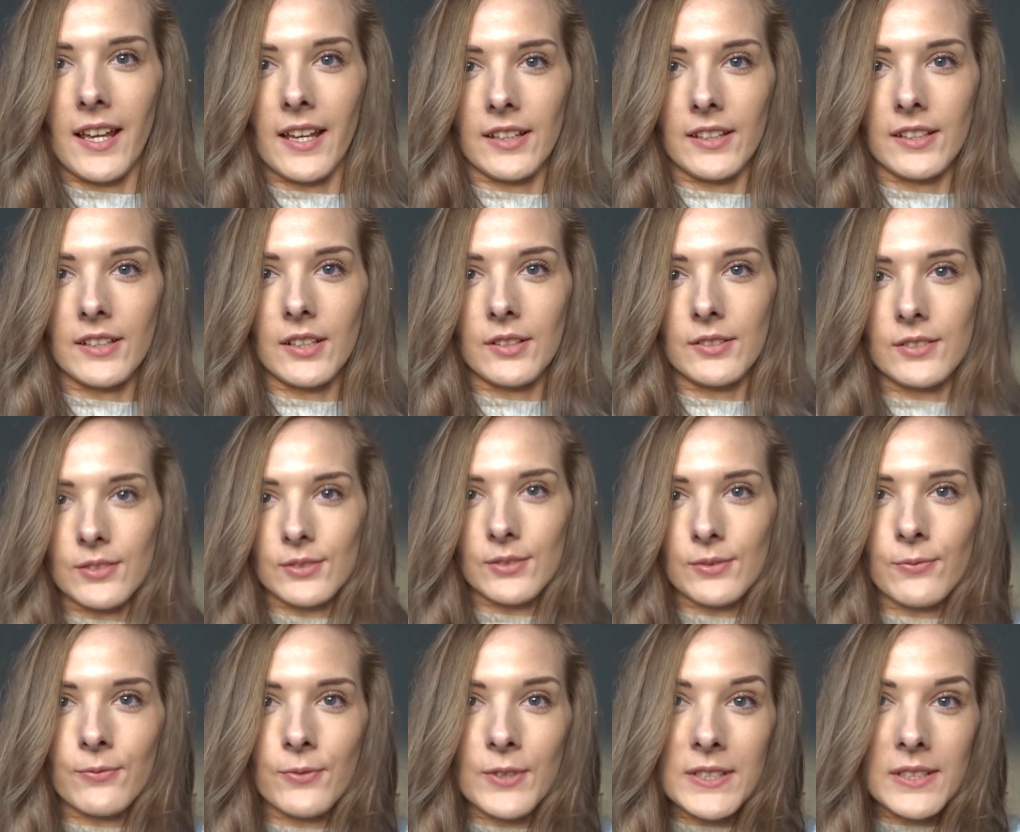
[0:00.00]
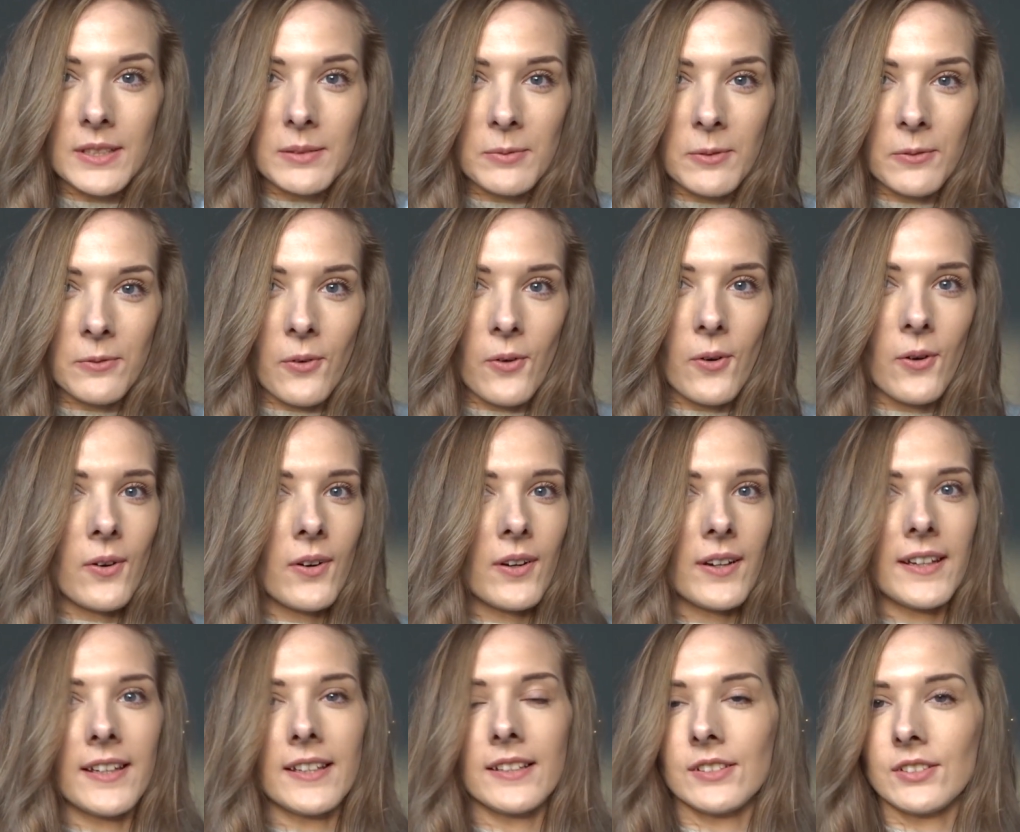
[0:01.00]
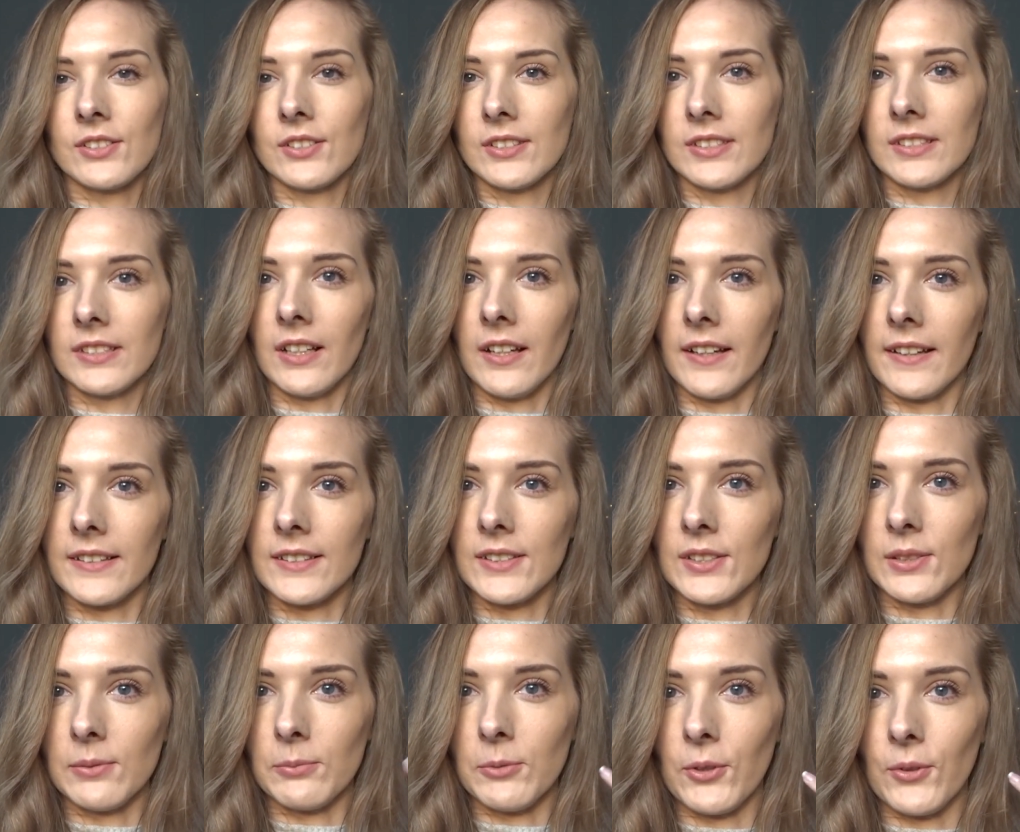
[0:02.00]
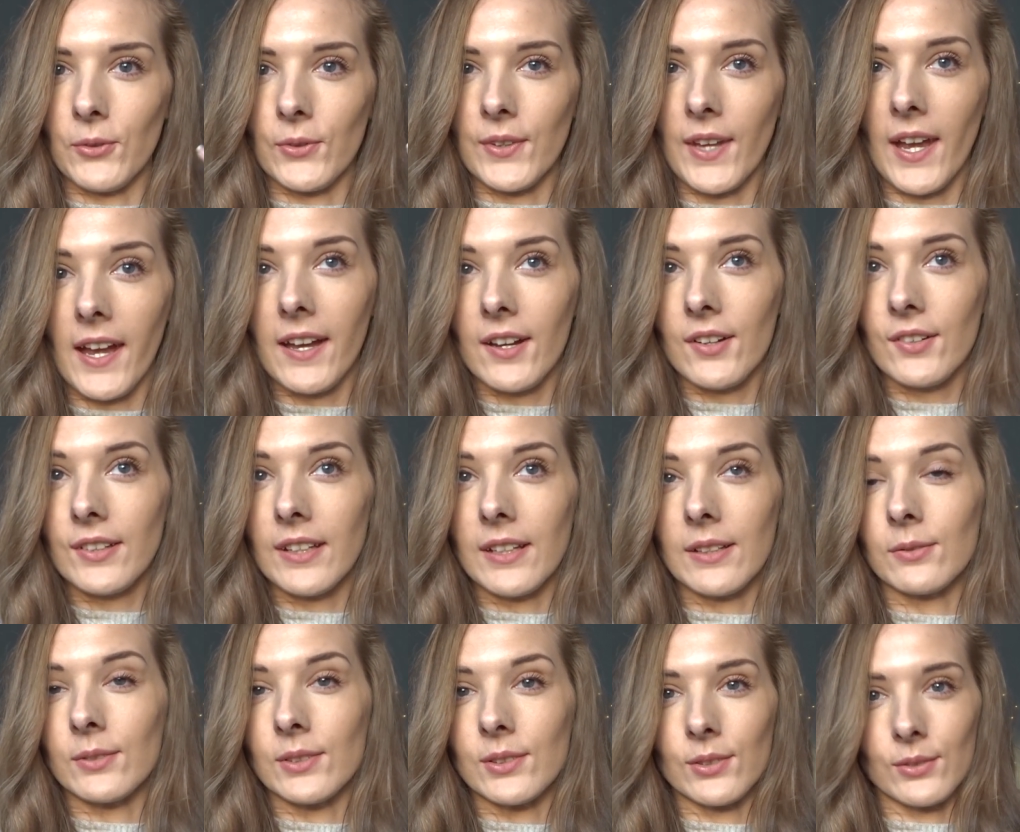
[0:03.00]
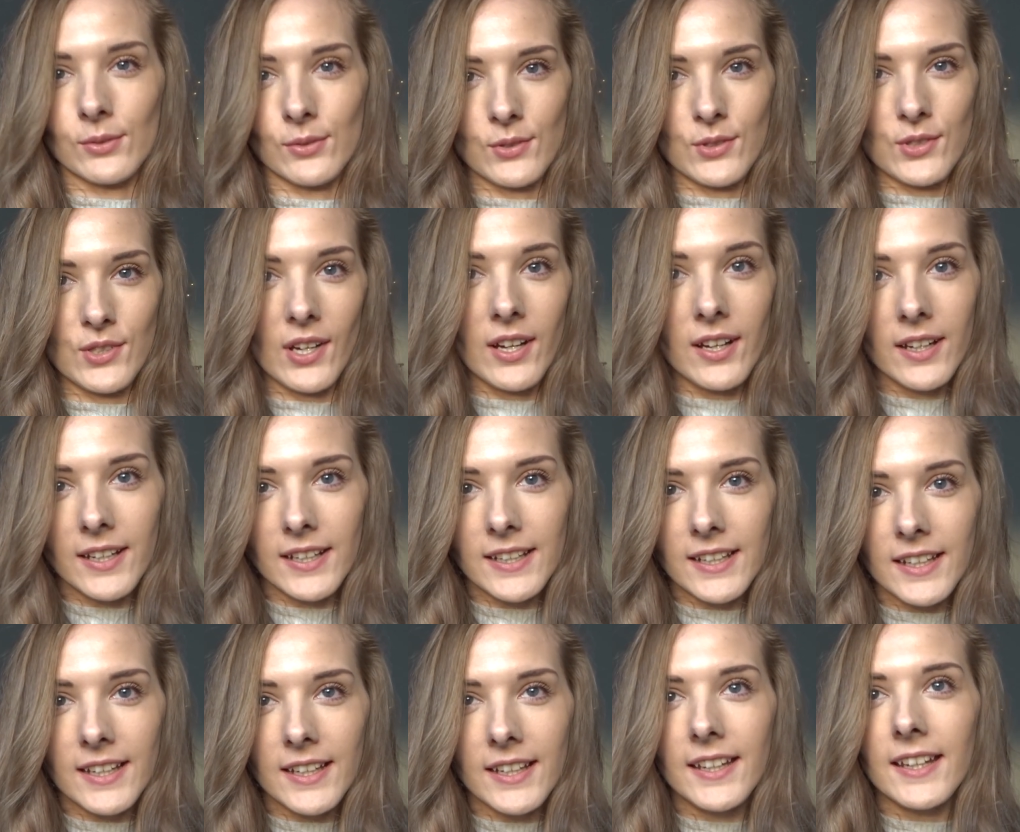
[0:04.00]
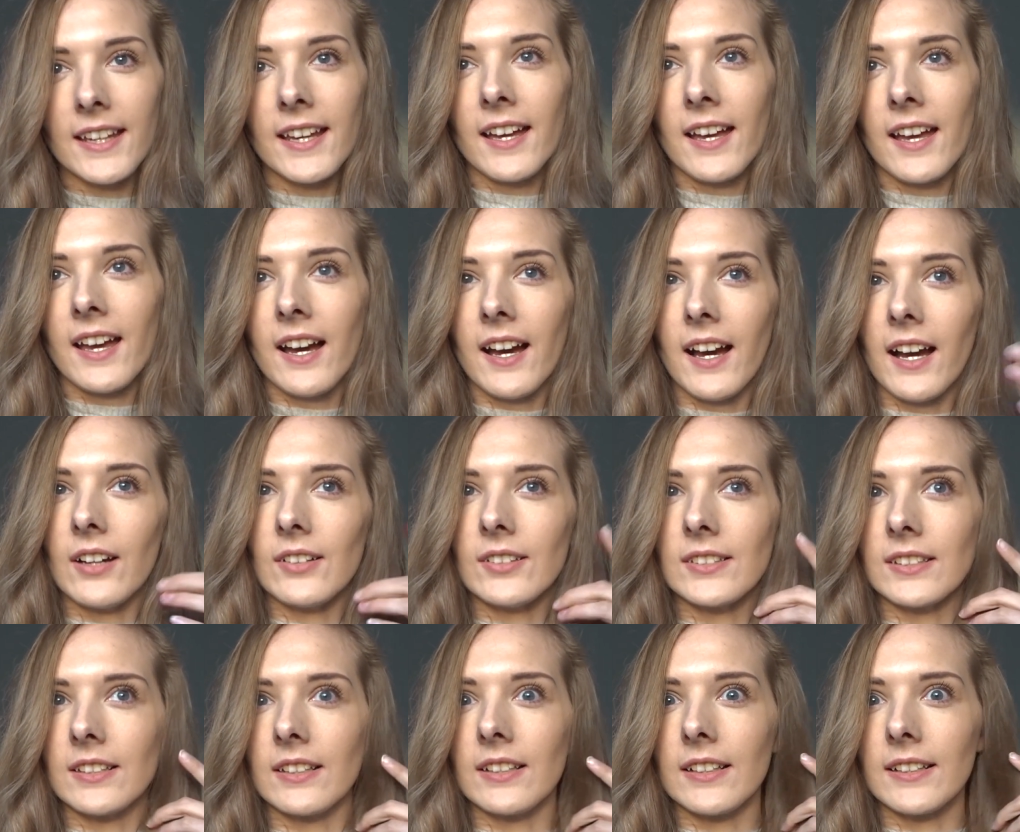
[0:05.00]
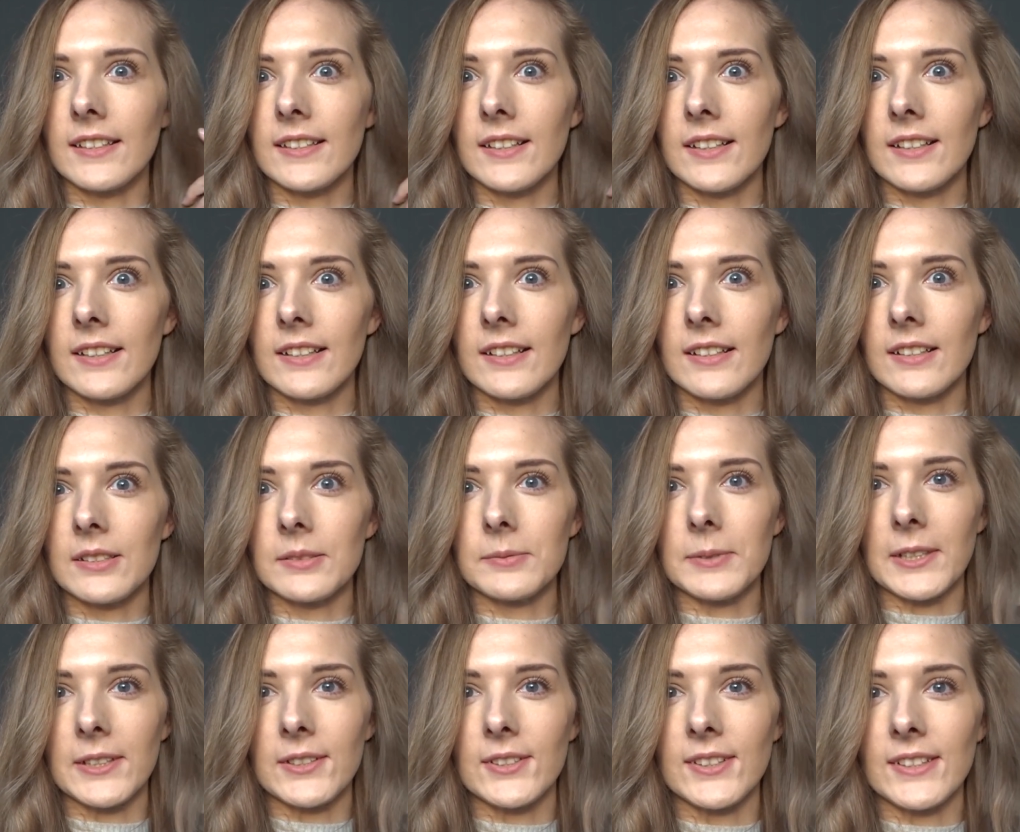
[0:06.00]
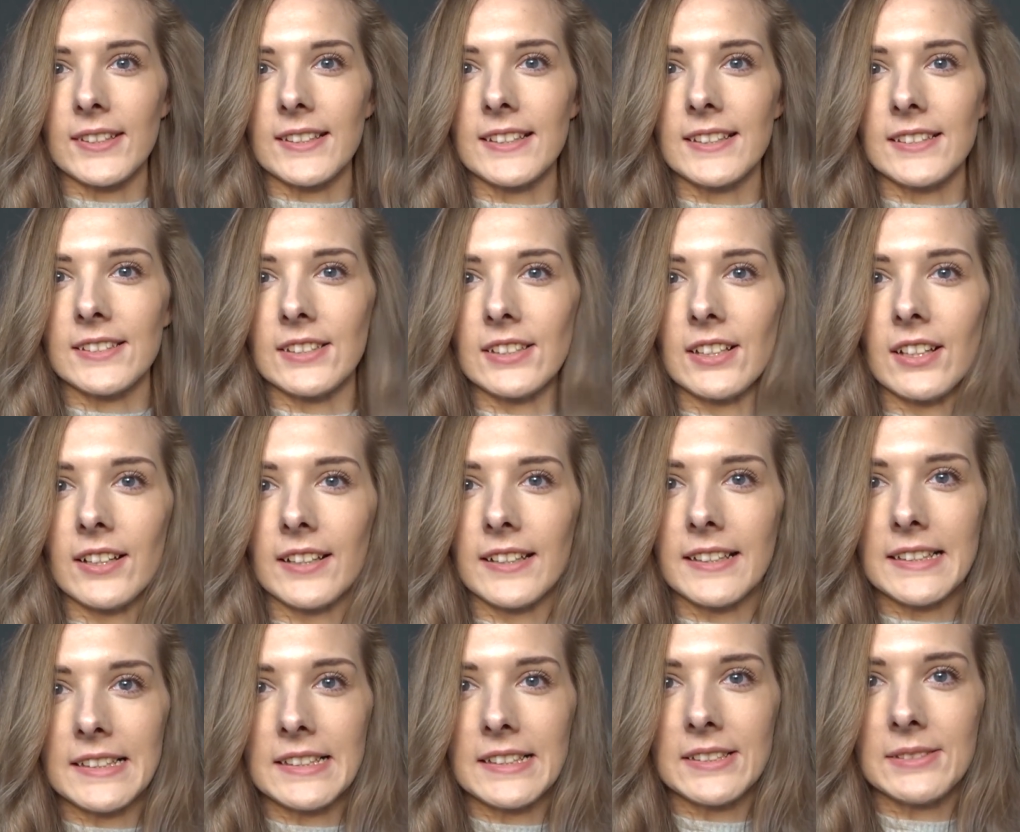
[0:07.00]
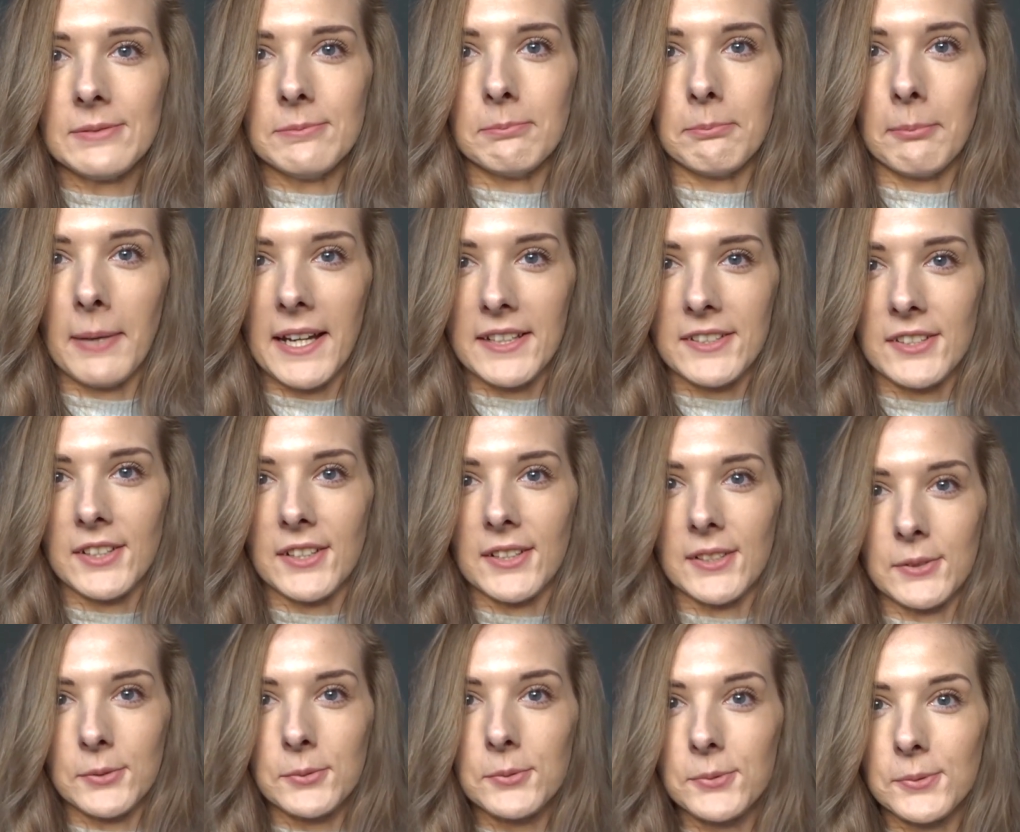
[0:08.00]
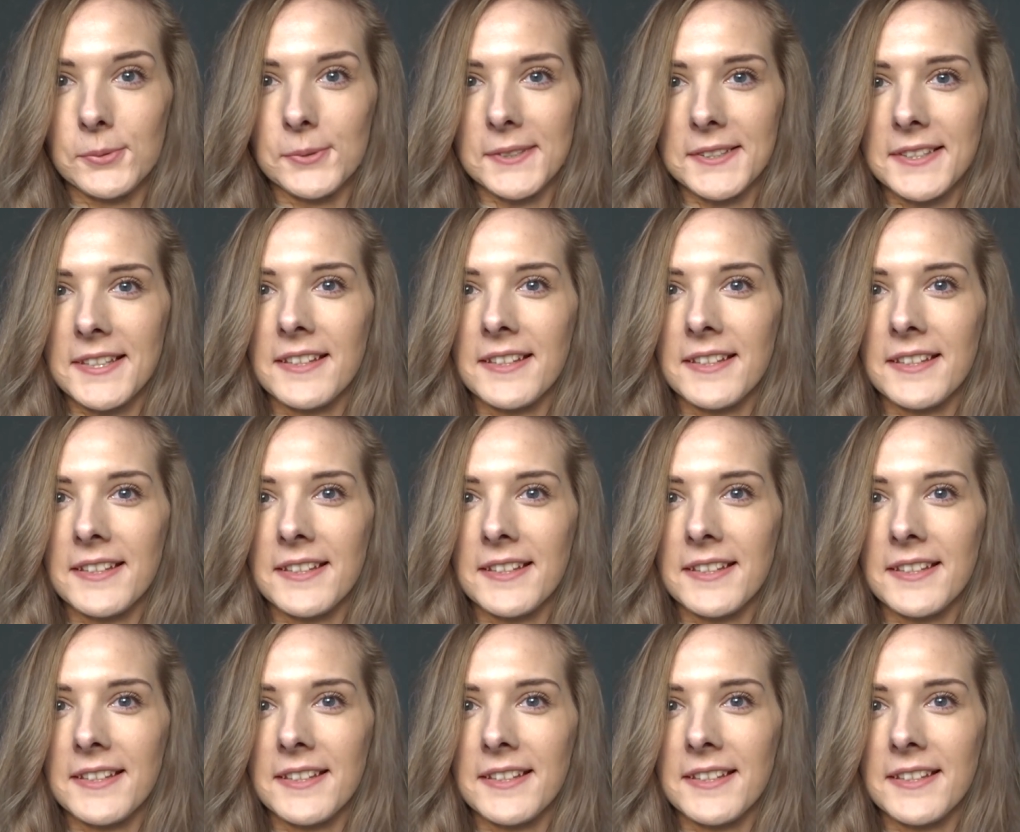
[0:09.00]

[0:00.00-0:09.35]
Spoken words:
you know, it was all frizzy before, it just like smoothed down, it was all shiny. I was like, oh my god, these are like magic tools.